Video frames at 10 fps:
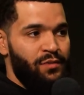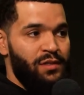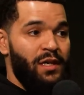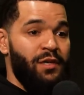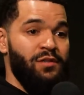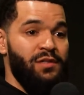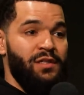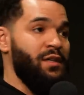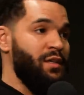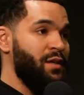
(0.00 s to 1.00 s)
Whereas like you're
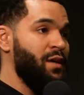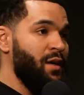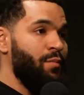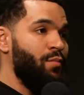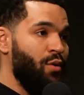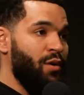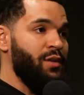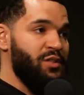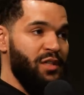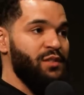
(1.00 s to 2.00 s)
seeing more
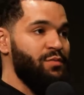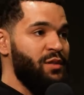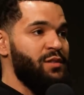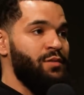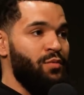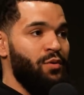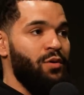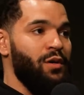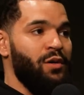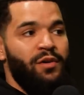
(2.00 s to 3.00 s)
adjustments and
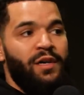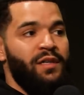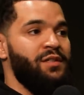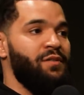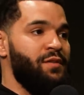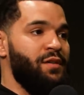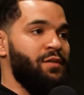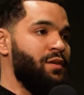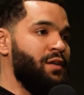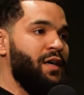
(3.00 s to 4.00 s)
more creativity
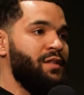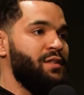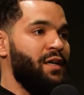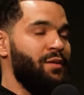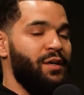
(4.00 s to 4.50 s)
on a night to night